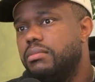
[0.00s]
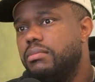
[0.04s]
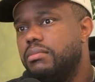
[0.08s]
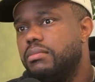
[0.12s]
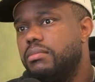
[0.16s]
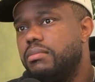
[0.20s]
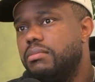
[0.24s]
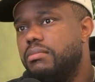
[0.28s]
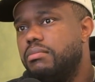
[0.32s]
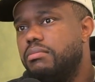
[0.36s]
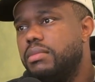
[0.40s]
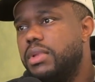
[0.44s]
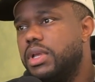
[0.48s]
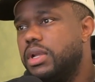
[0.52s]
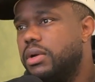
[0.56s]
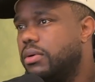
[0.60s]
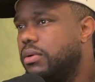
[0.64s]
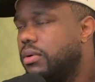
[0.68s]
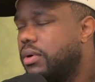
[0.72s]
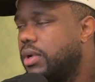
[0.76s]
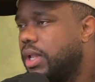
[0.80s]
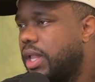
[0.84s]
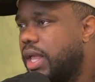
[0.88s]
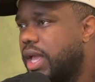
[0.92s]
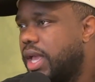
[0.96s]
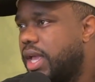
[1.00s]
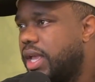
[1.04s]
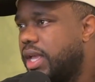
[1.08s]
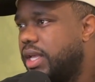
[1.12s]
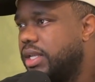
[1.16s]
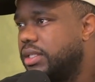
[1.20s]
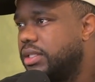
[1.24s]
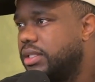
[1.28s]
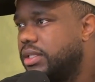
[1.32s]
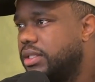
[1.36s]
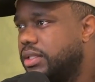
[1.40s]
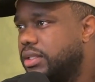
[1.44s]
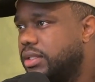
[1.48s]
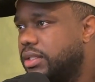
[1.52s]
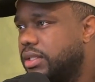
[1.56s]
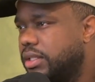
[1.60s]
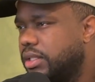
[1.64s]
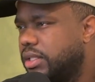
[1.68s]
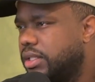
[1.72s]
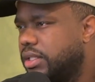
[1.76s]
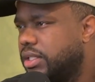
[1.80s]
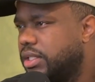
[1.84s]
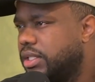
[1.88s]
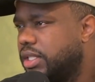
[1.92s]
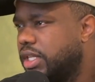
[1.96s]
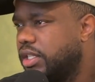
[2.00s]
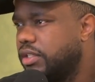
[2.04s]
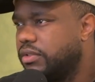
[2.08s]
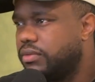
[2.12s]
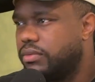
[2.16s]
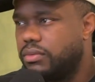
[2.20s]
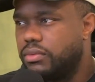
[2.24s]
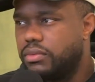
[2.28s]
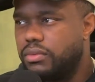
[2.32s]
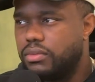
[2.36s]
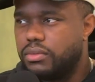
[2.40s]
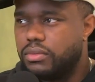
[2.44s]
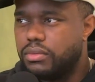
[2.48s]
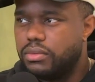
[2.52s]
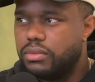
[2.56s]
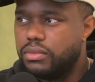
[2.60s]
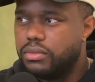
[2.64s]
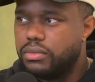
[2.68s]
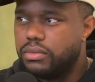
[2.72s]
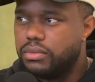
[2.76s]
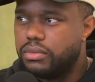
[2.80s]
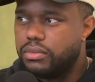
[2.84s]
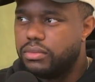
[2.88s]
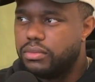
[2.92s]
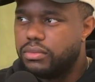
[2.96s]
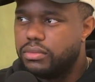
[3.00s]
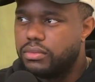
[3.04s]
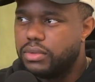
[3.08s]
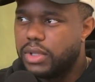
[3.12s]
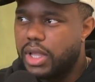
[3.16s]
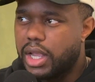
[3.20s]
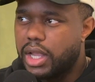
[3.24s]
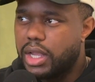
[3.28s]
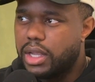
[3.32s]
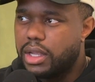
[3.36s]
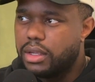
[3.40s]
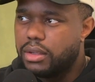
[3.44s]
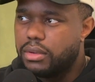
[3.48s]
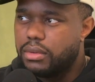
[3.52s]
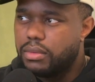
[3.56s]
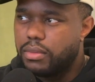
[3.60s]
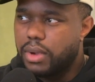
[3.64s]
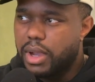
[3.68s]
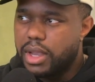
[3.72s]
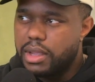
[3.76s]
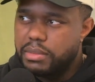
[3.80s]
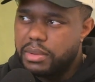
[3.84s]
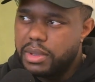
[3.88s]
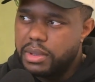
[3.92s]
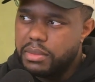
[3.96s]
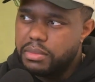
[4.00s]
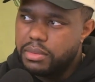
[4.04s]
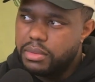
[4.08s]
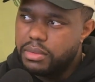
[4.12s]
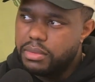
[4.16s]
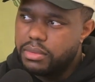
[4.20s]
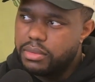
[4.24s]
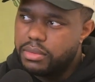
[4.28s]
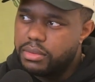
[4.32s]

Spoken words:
middle class, successful like white people.